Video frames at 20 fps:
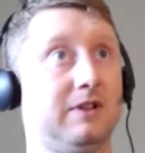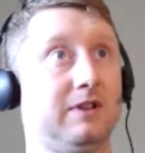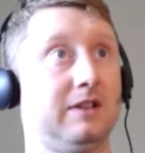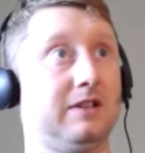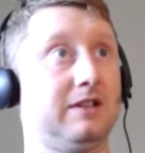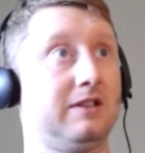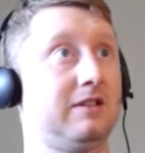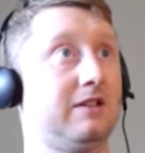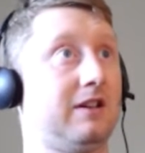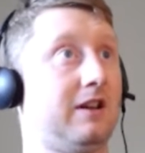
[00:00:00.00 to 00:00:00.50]

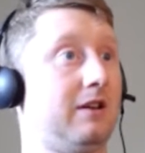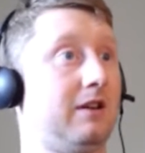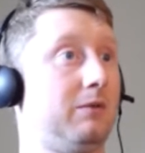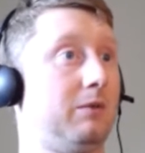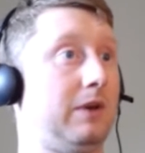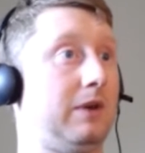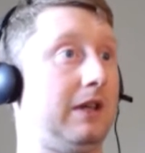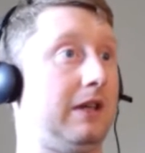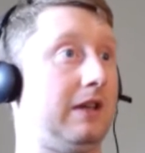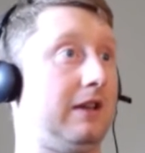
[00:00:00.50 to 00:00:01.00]
We did
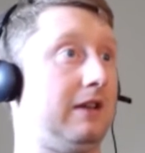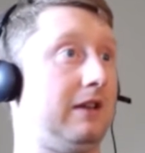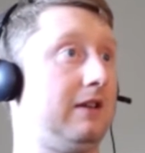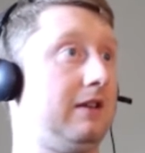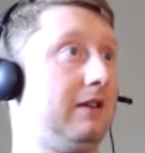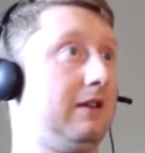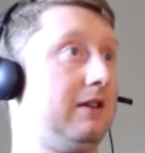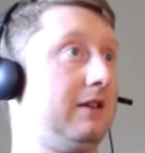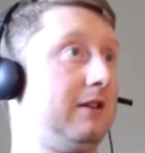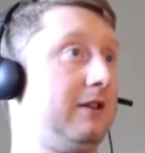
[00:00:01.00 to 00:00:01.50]
not
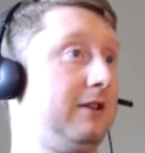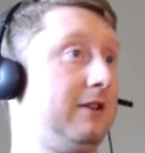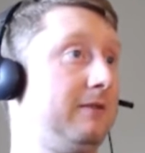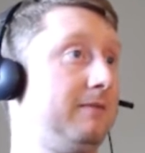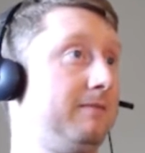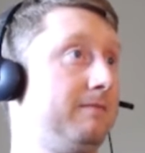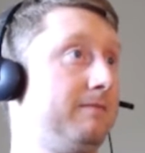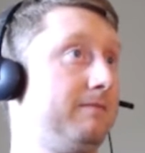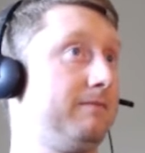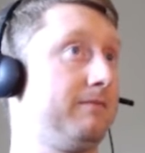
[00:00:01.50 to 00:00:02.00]
win
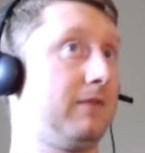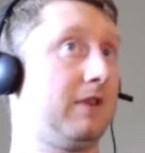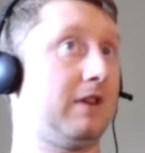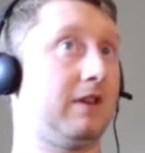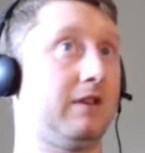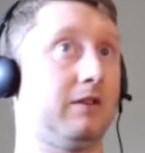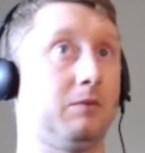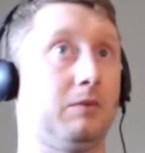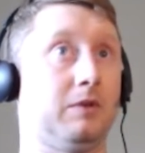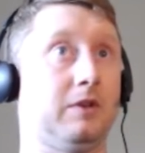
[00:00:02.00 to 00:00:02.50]

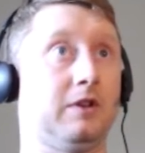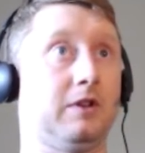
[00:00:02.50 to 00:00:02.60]
because